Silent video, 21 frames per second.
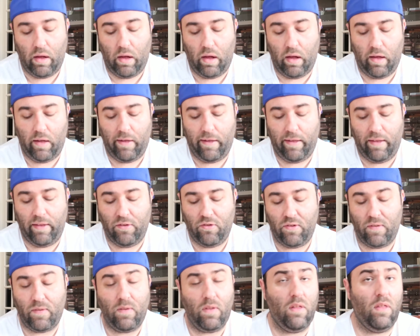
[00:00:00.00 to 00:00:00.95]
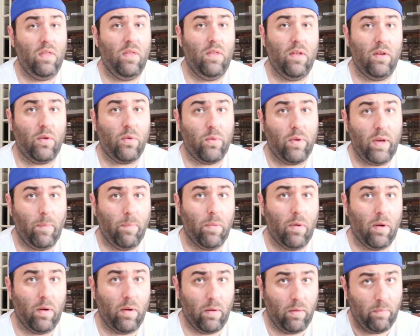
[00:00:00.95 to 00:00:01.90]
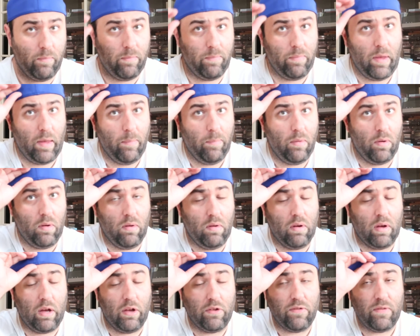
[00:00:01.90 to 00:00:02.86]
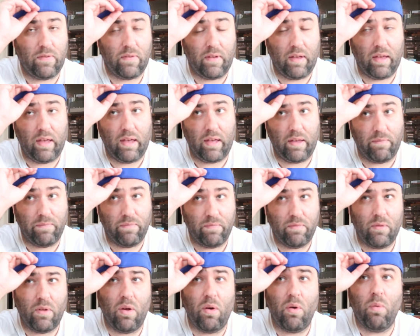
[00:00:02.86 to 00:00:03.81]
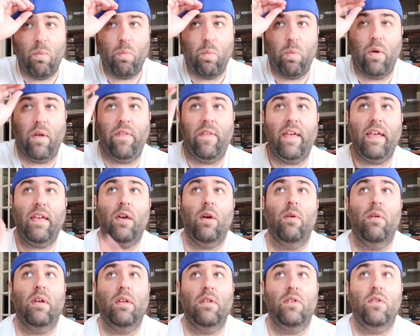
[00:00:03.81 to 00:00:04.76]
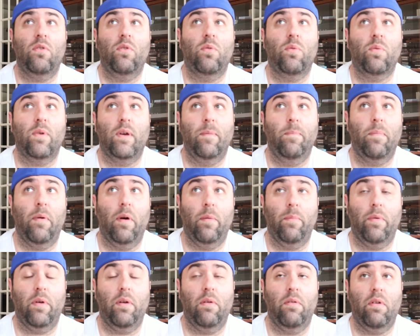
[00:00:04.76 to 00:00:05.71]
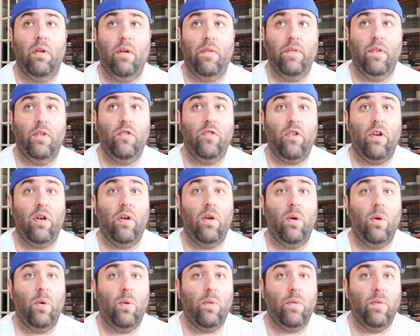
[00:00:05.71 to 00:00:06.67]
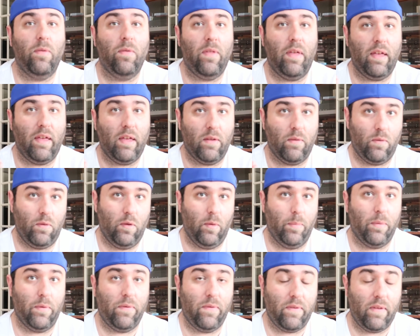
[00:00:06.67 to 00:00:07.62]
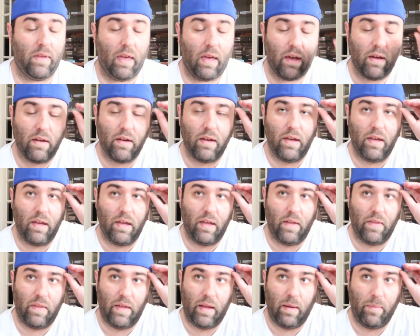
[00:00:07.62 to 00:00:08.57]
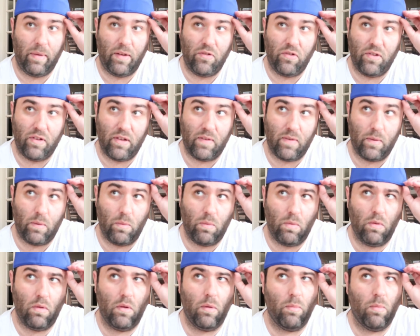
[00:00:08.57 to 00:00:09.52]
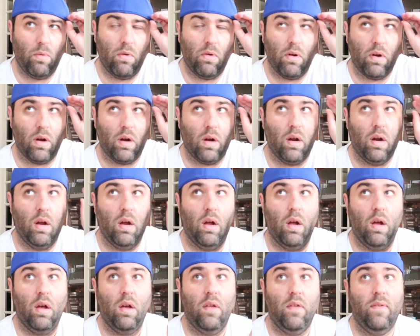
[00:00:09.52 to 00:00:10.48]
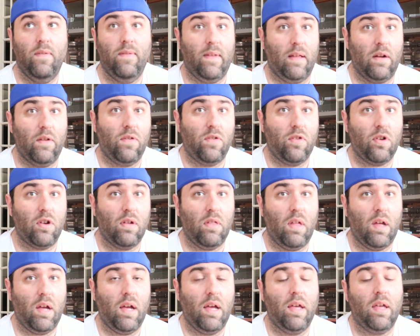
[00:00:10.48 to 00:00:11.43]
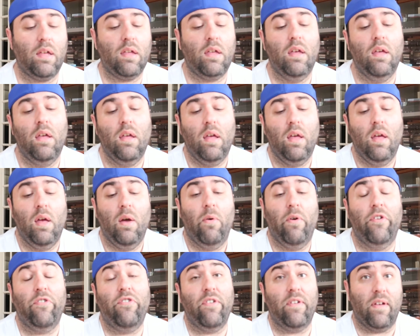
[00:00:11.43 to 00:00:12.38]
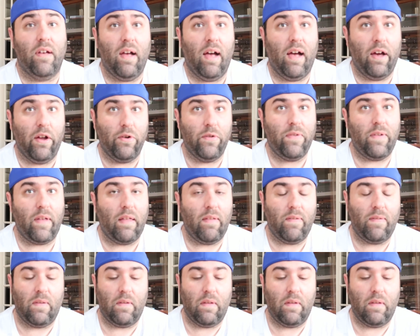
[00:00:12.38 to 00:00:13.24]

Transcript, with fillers: Uh, it's just the, the creeper people. I'm just like, when they go into creepo mode on the show, they get super scary and the animation gets a little more sinister-like, which I understand